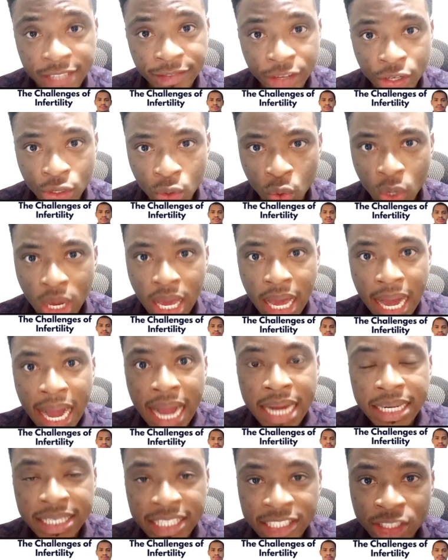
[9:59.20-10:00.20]
this video,
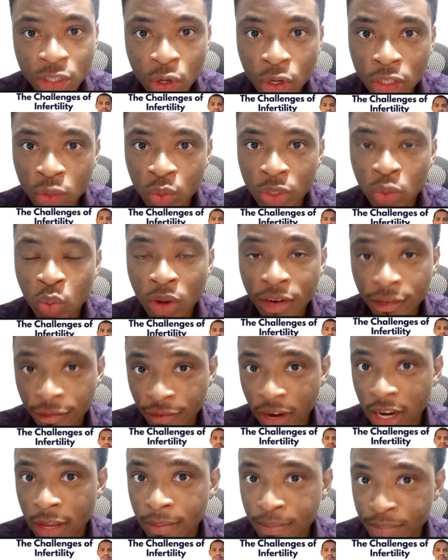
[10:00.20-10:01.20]
I discussed with one
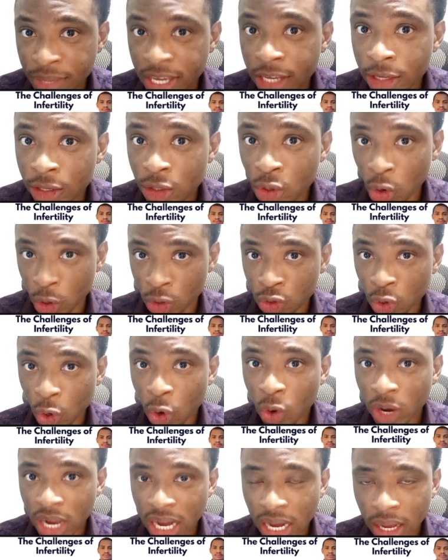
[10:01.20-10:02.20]
very big doctor,
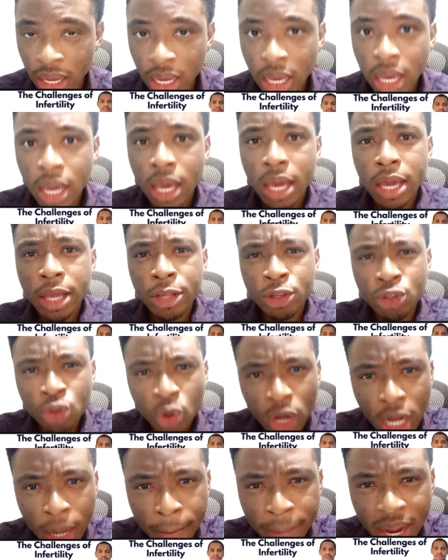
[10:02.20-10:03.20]
Oga. He
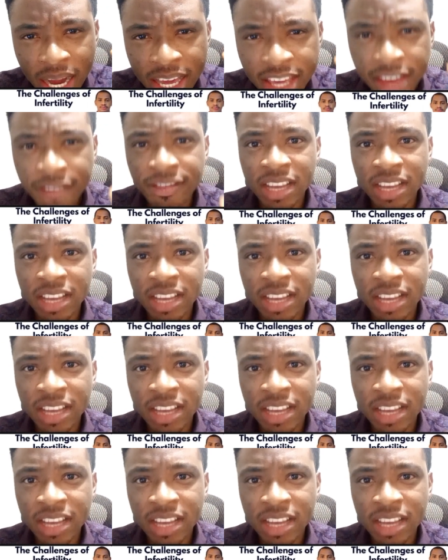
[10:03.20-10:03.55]
talk about